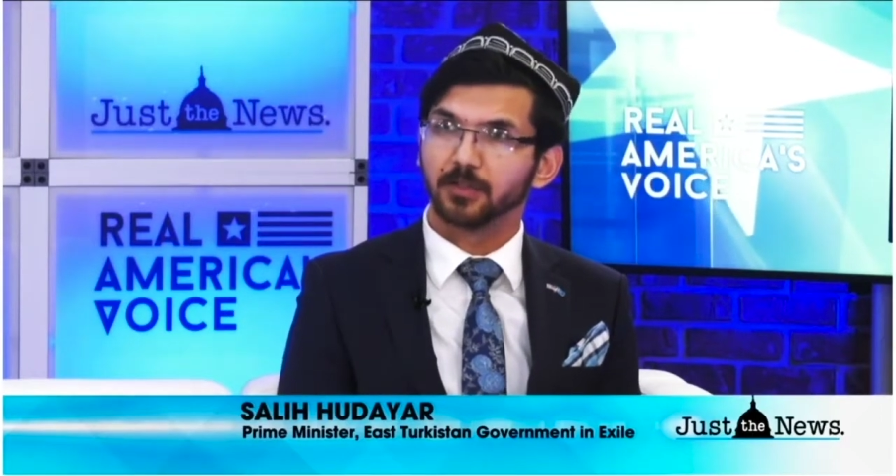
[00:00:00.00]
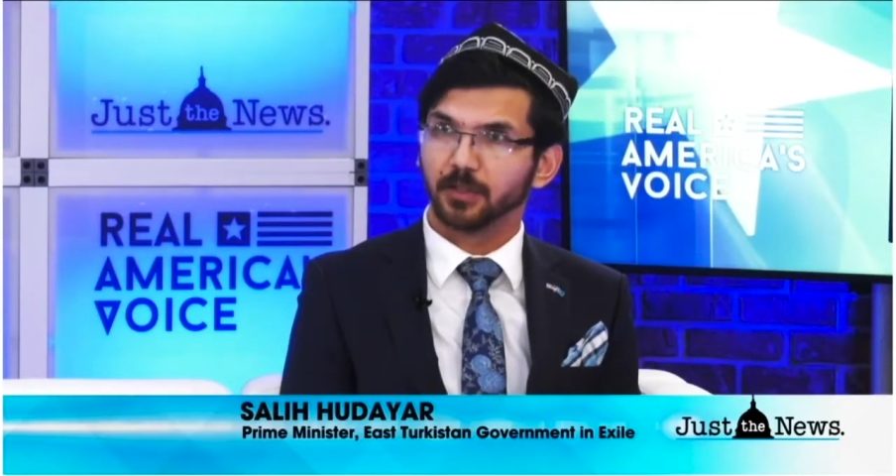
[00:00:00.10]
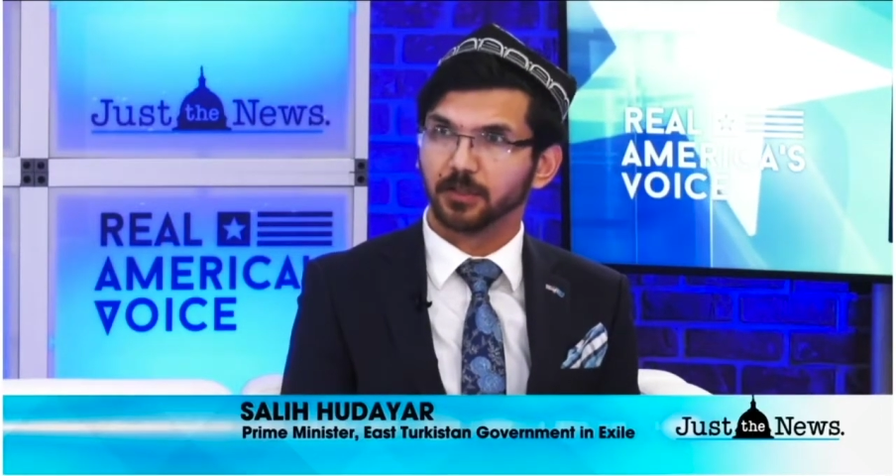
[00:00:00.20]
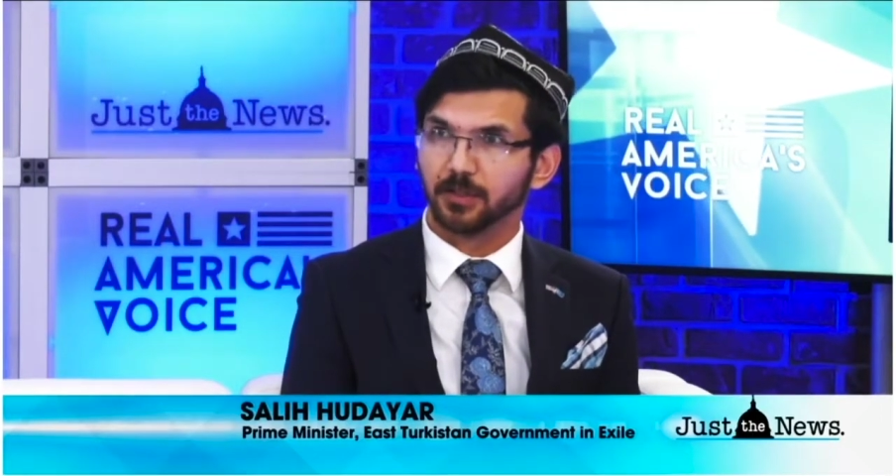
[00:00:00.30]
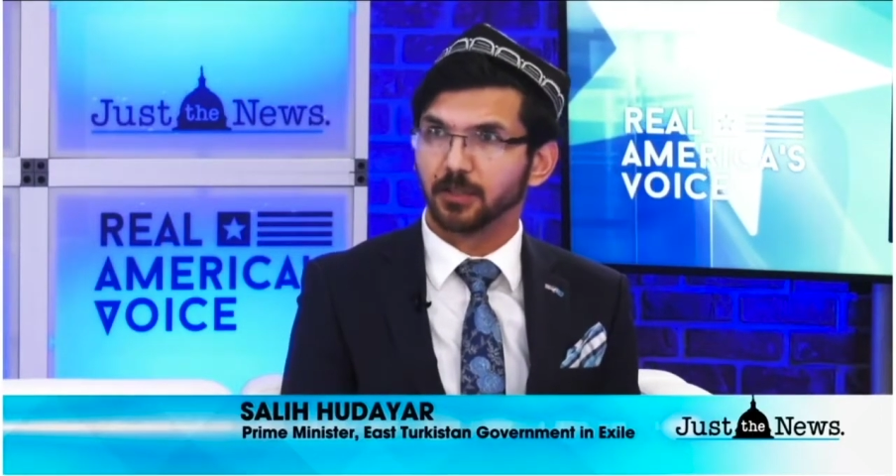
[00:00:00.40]

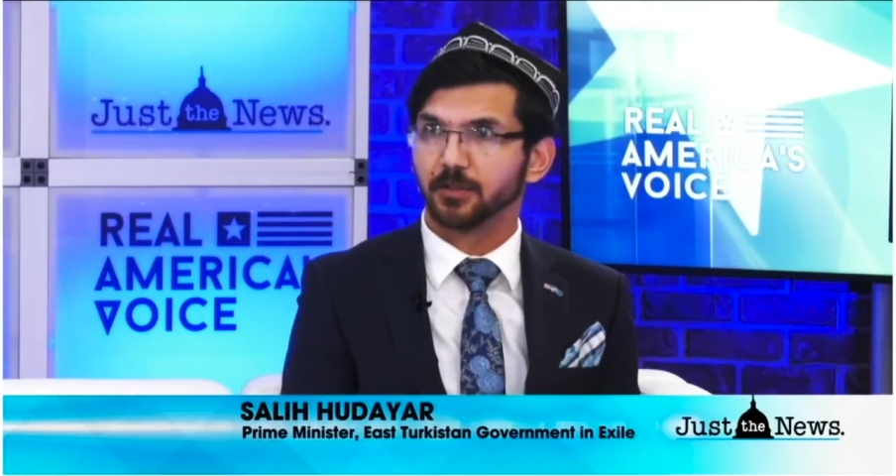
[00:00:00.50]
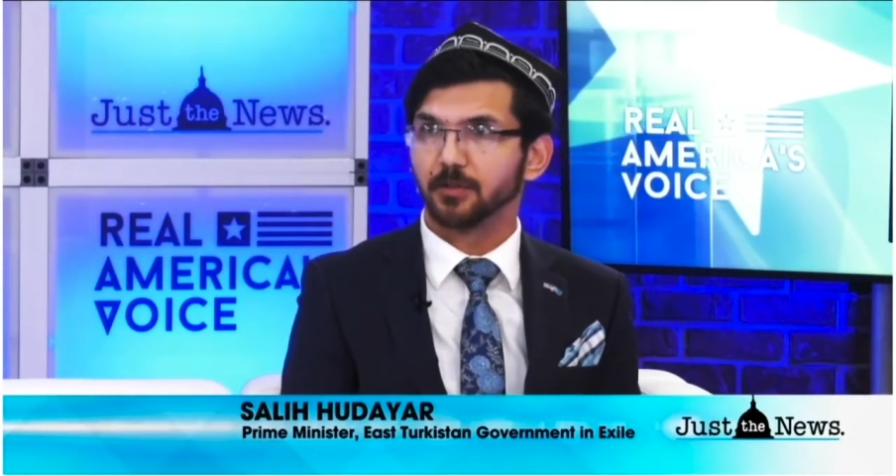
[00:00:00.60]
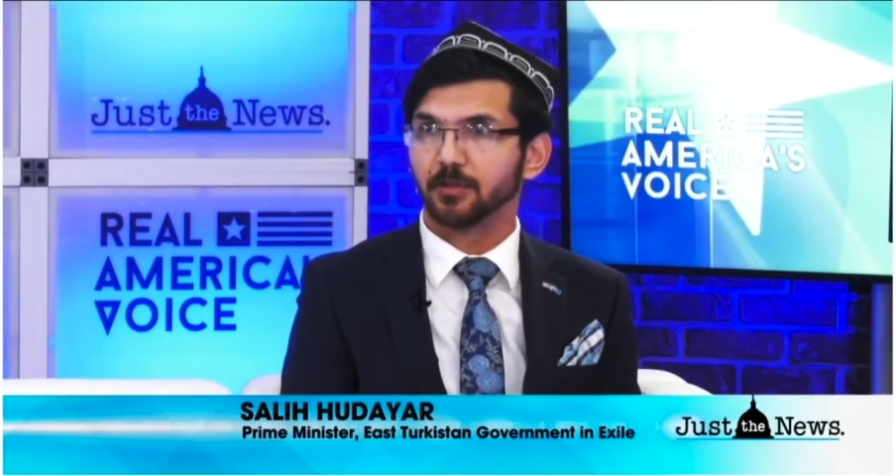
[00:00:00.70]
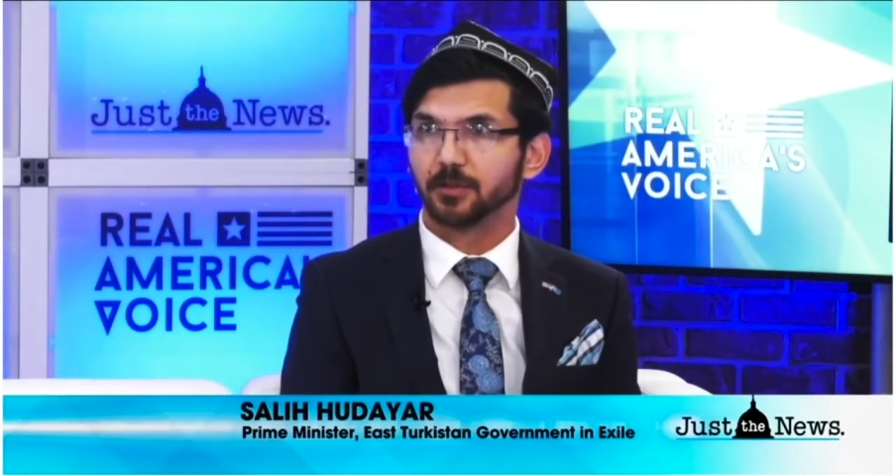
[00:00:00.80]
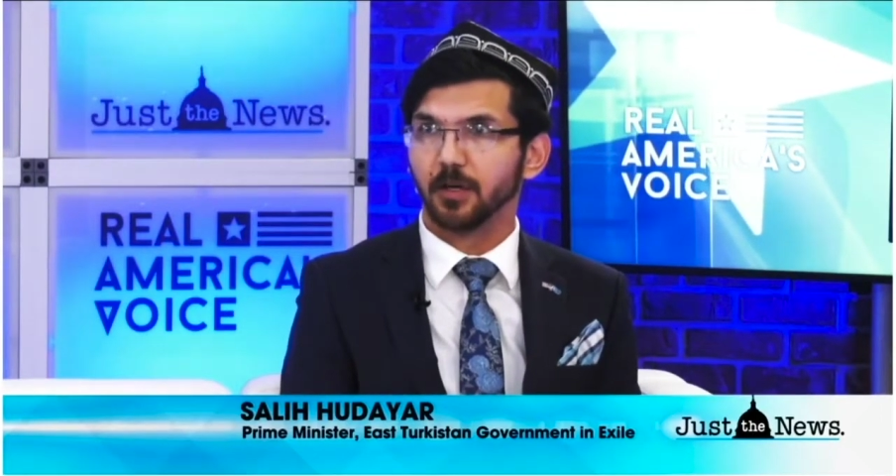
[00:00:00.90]

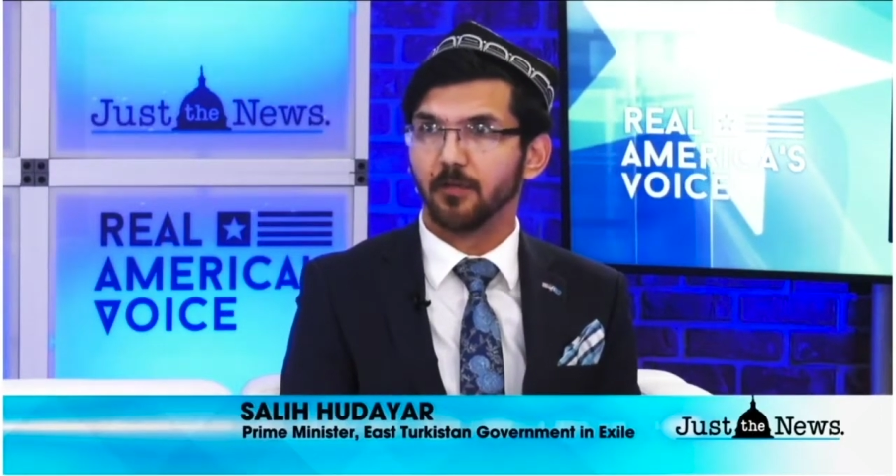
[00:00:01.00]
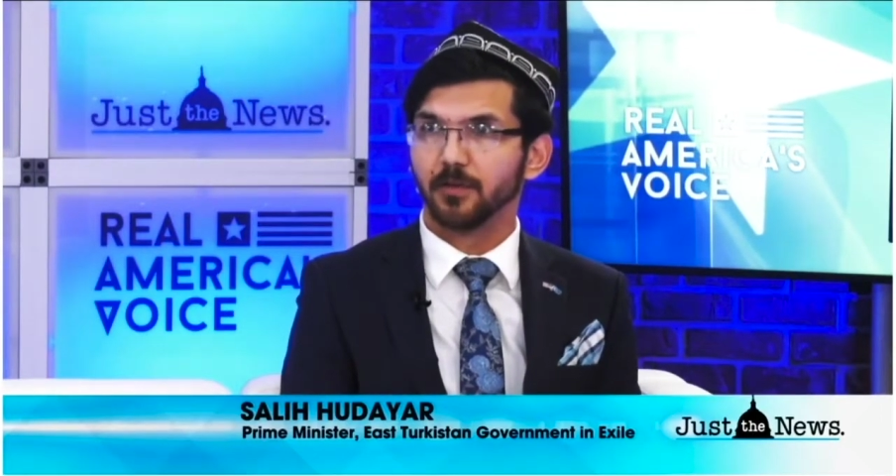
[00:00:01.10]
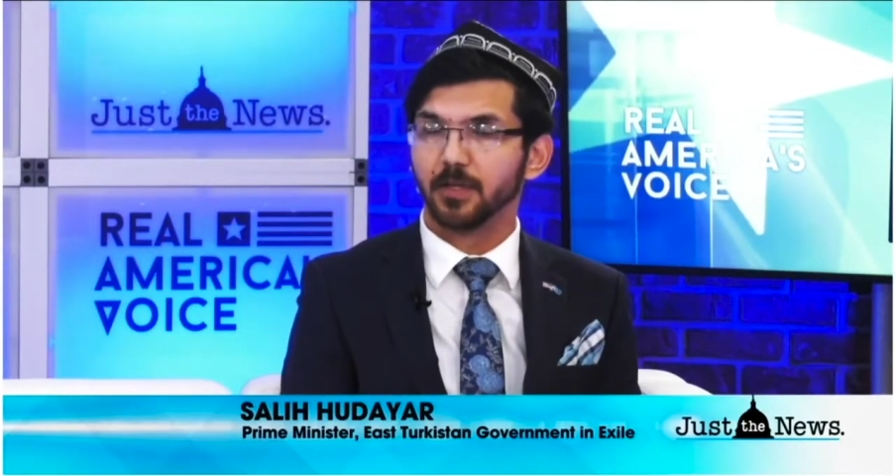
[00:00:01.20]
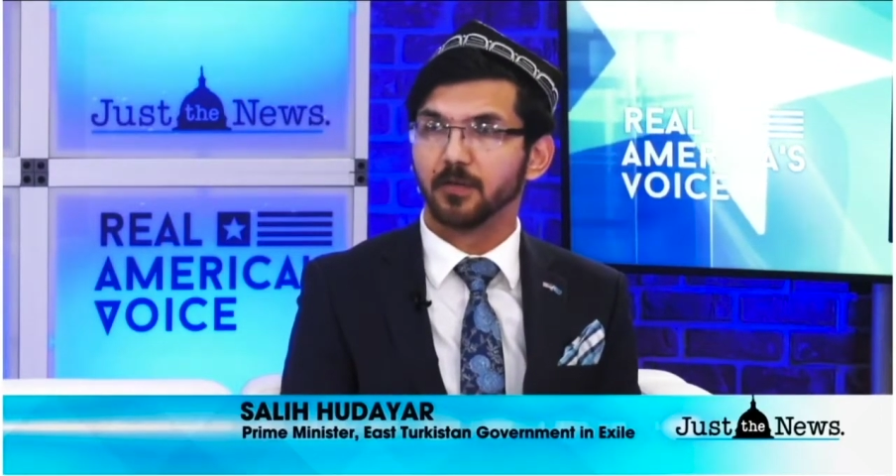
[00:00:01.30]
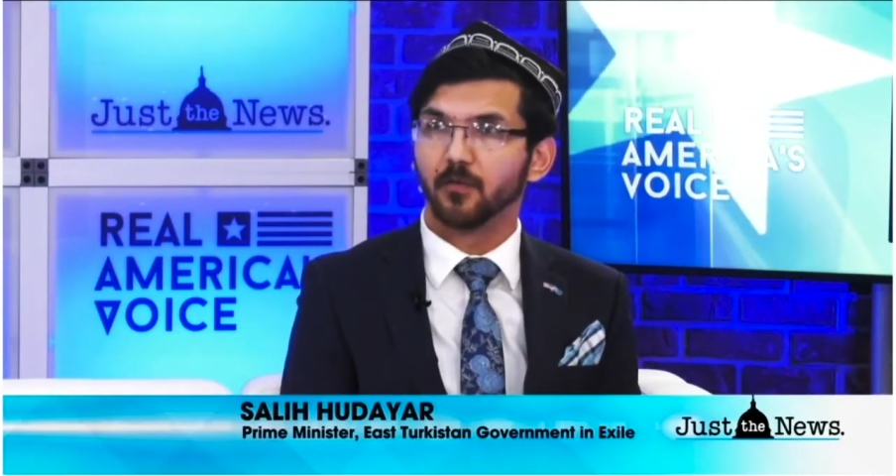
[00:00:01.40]
successors of
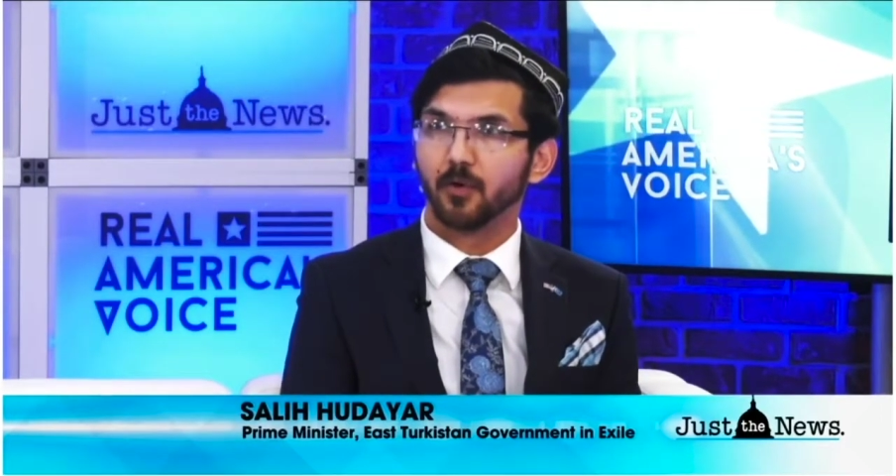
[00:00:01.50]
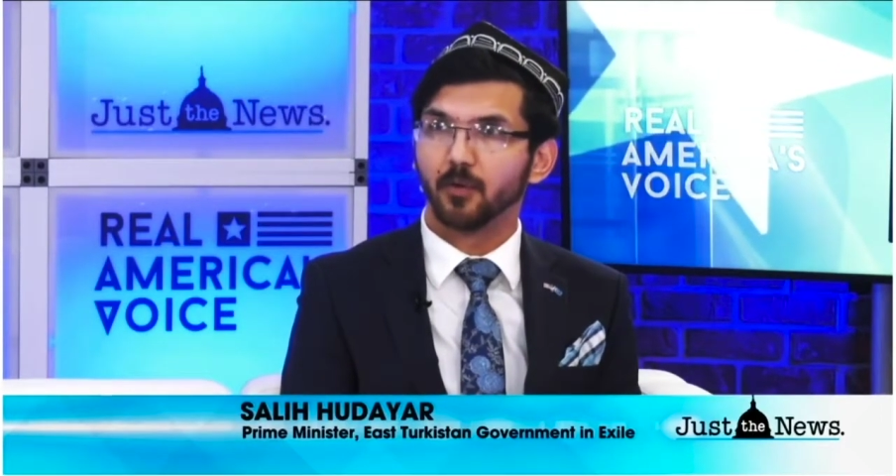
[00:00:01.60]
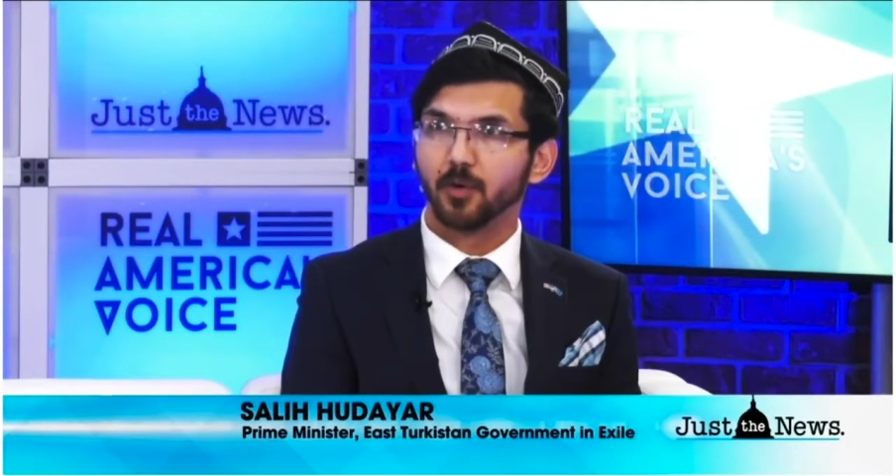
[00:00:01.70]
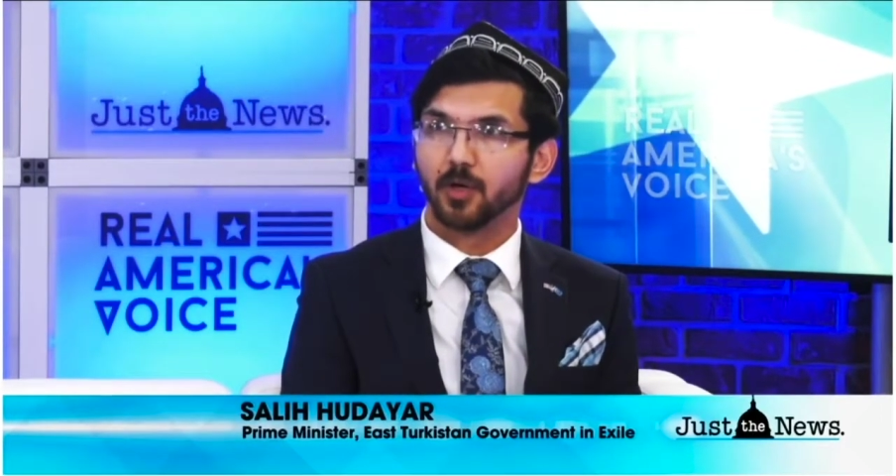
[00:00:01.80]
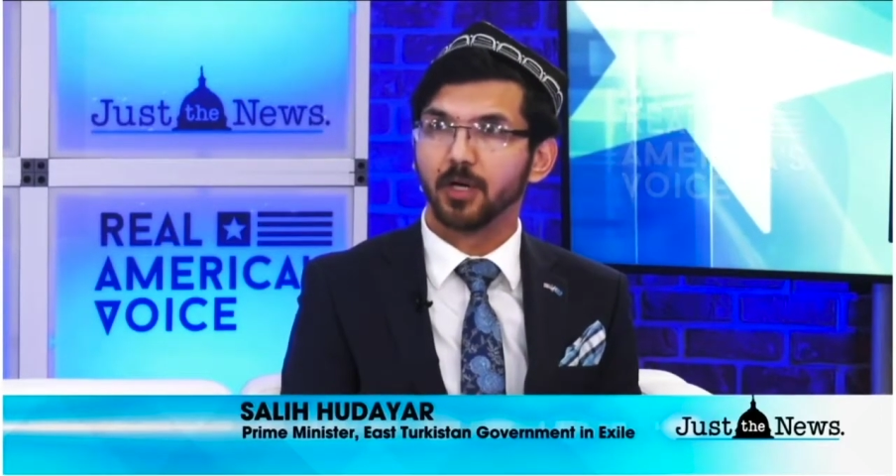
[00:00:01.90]
the
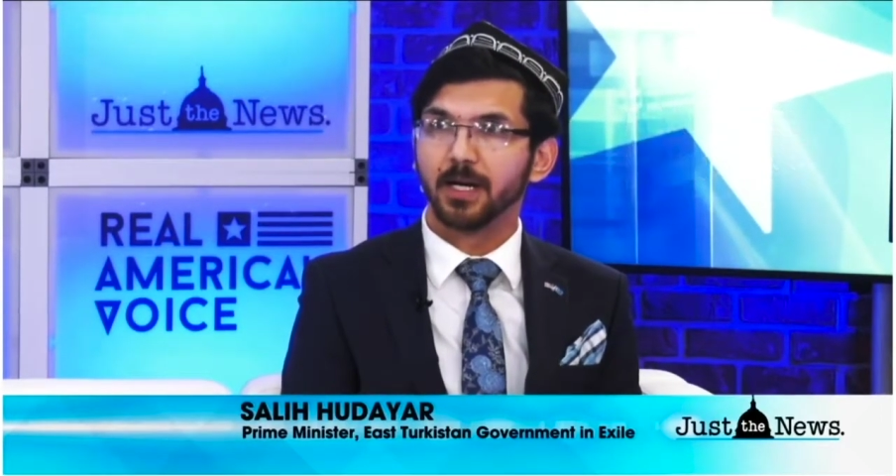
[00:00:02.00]
former